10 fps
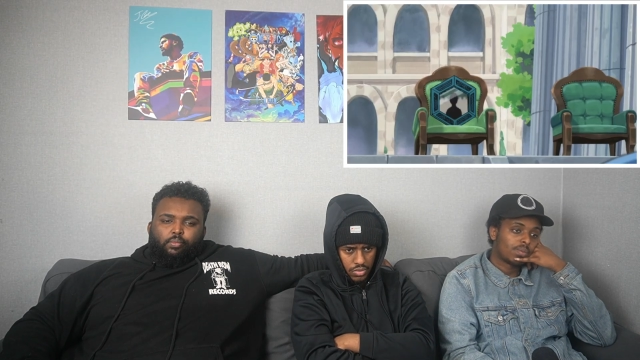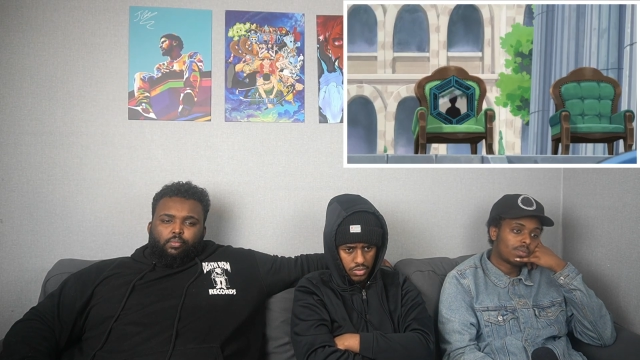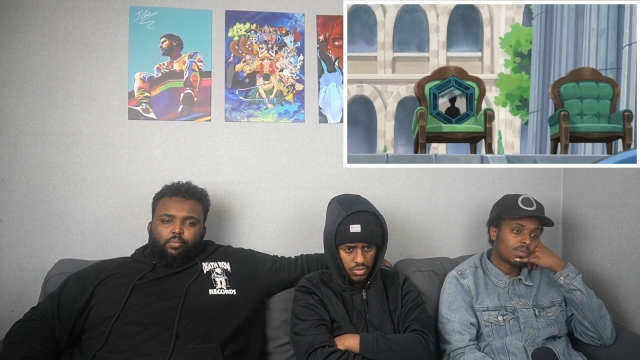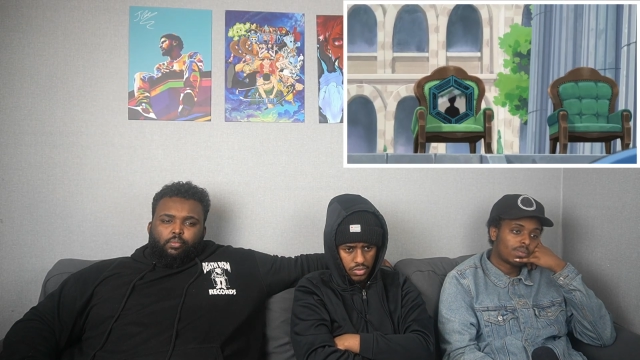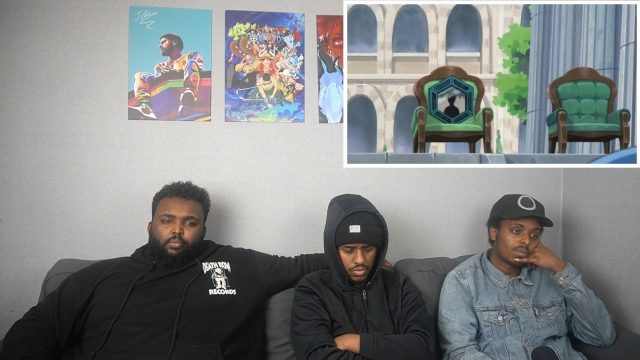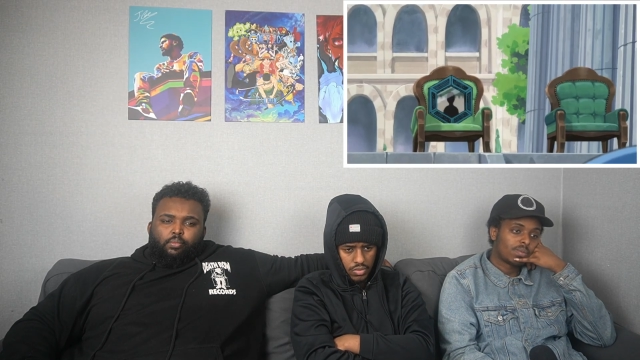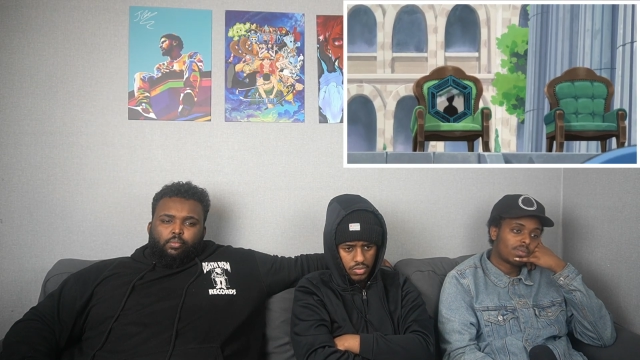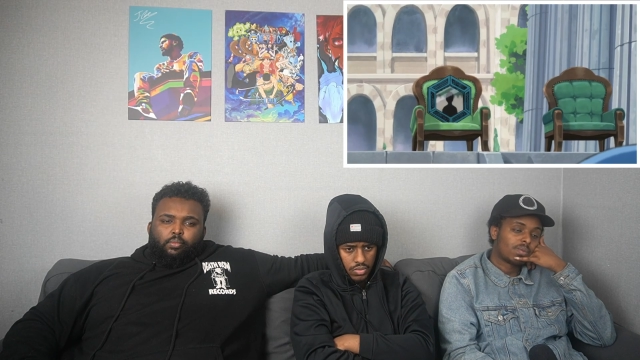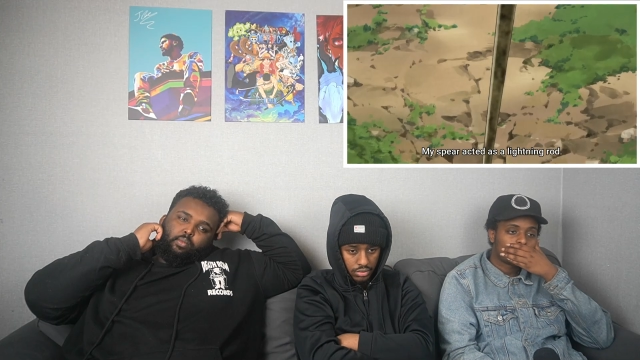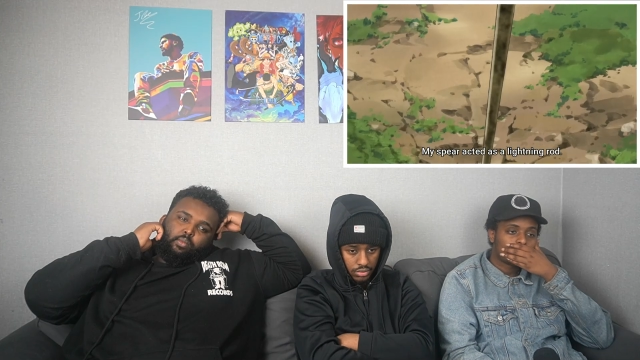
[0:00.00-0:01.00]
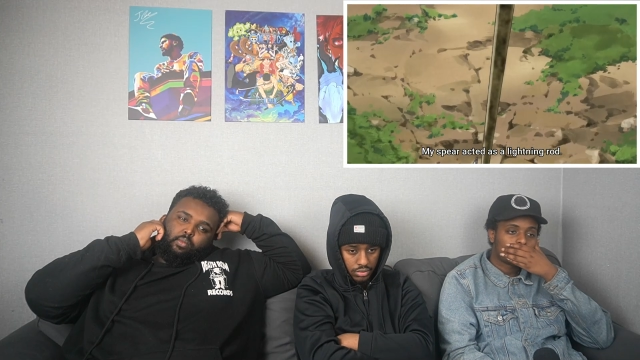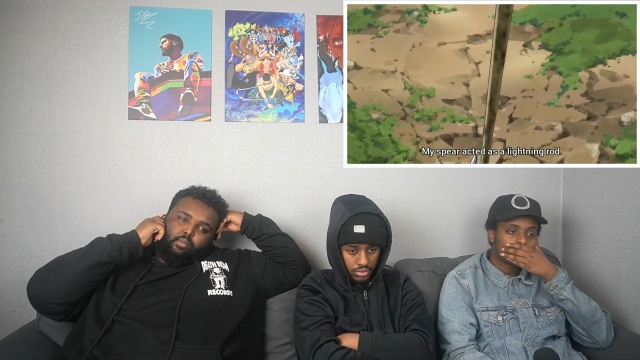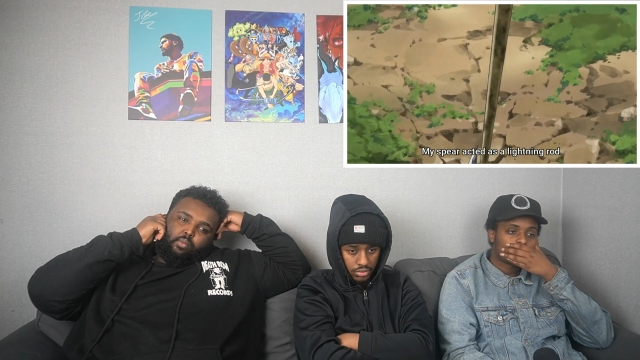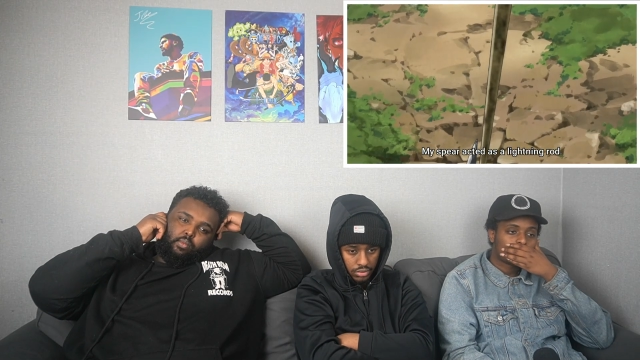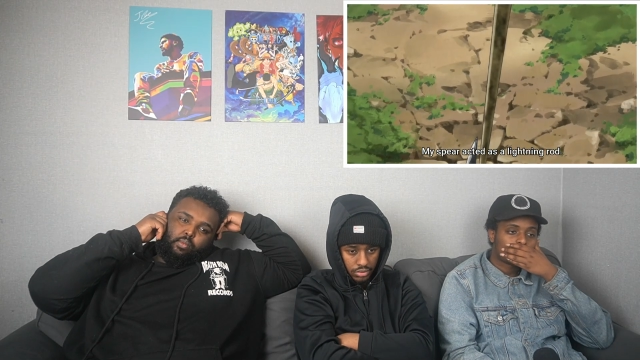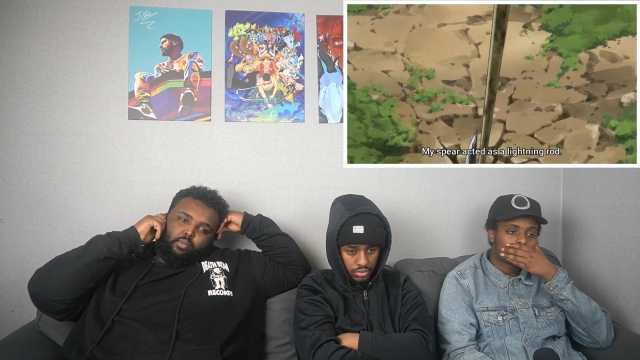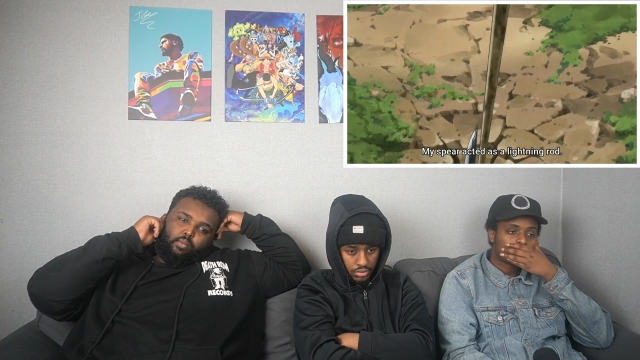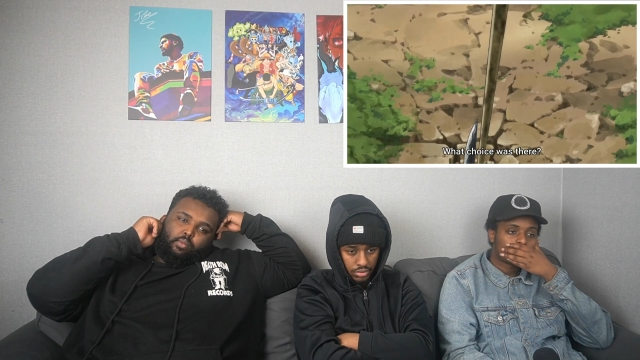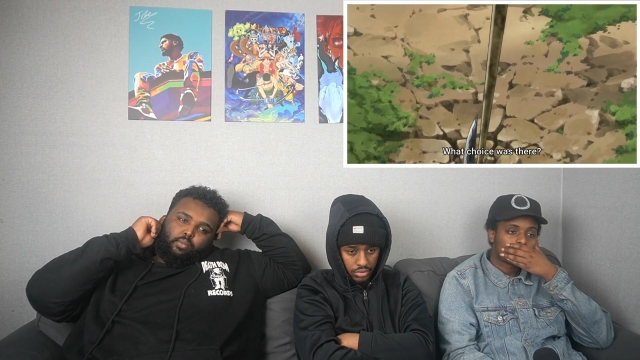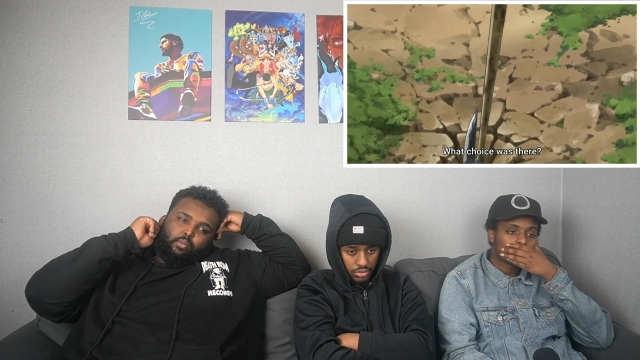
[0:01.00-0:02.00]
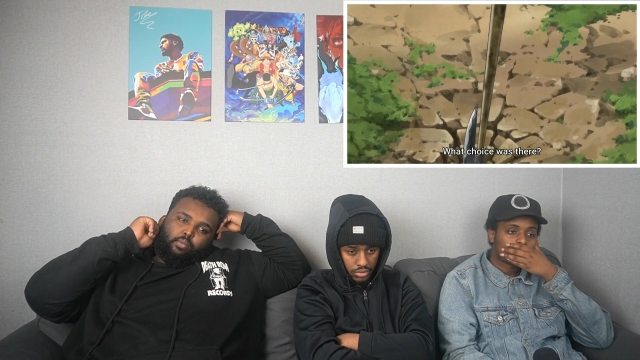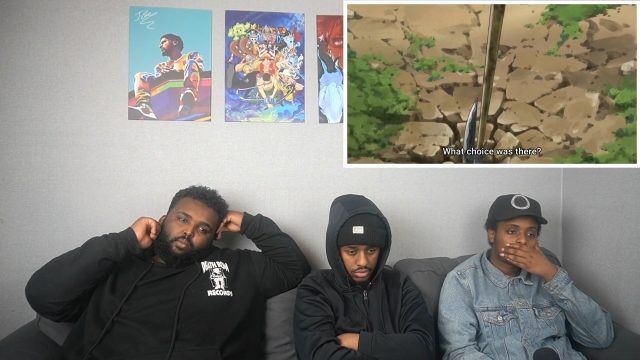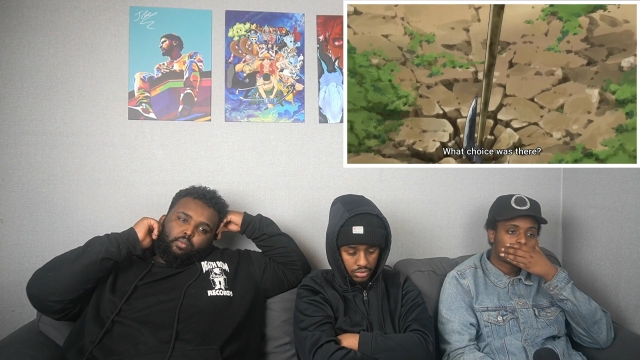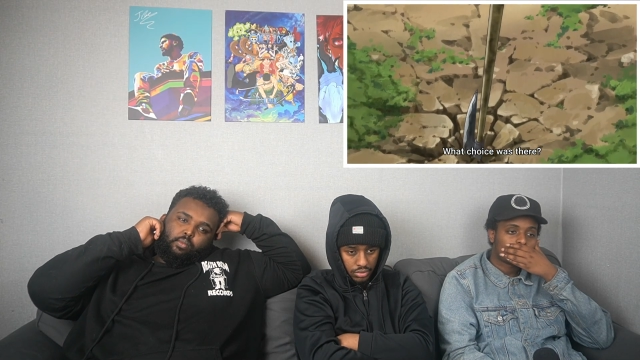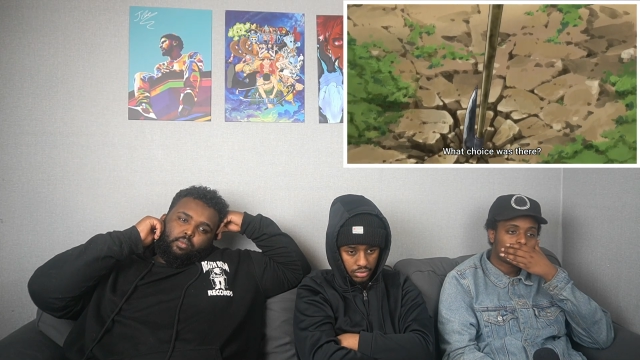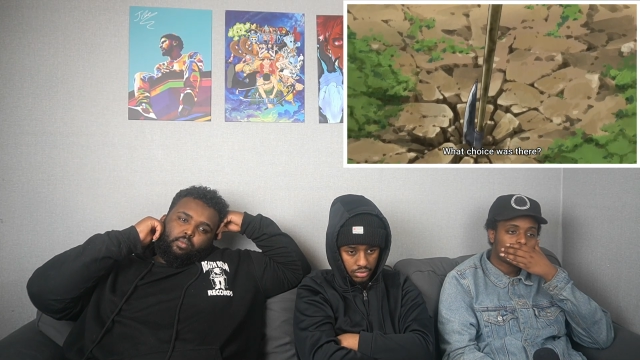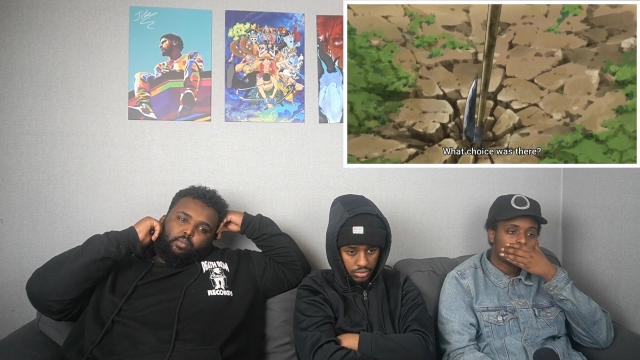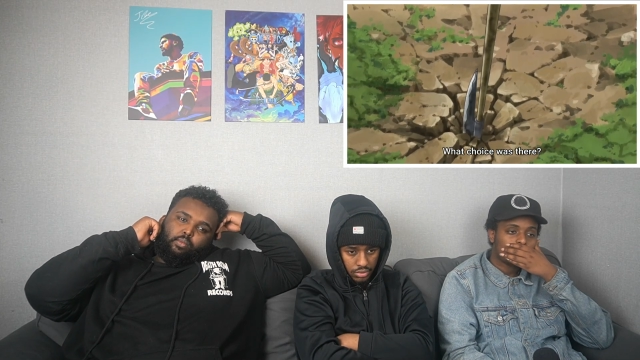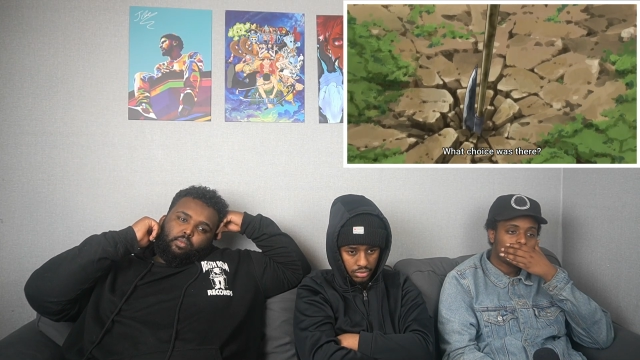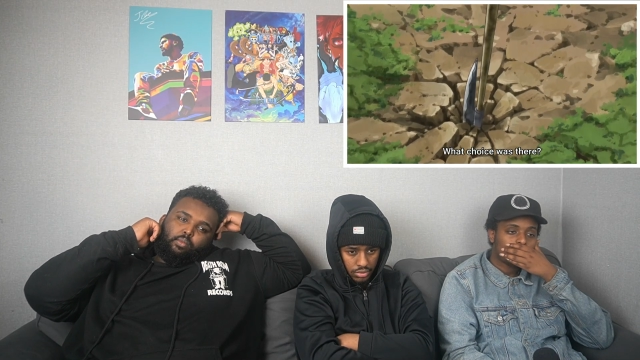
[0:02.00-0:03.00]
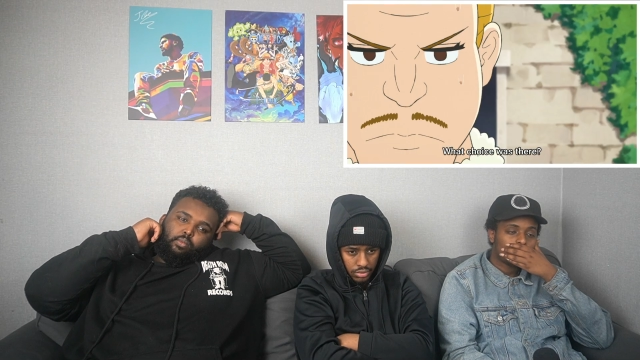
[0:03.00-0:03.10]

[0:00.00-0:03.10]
No one is speaking in this clip.